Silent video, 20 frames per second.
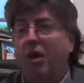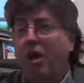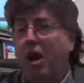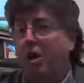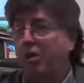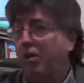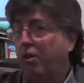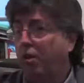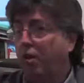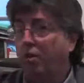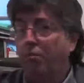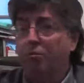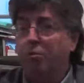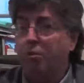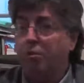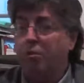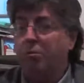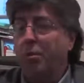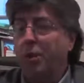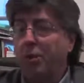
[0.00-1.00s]
a lot
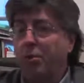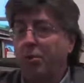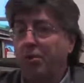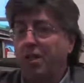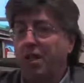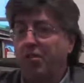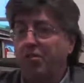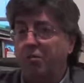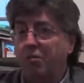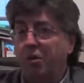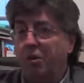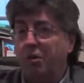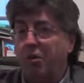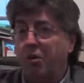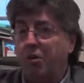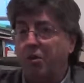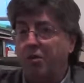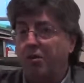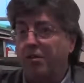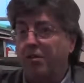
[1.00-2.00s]
more beyond Davie
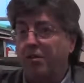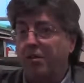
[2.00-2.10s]
McCall.